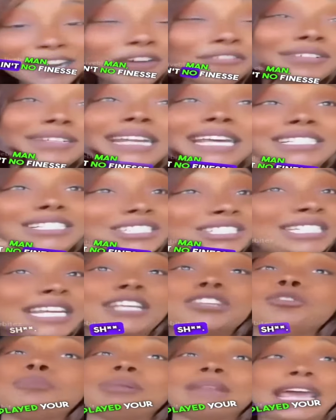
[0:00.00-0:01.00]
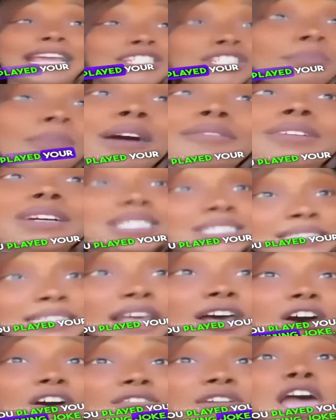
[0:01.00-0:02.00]
and everyone will see the
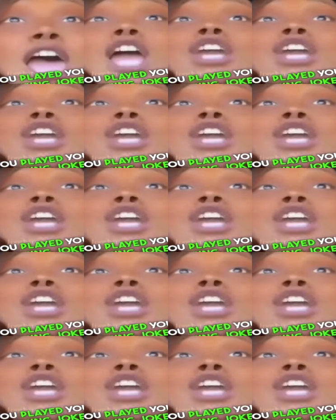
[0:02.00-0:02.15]
person that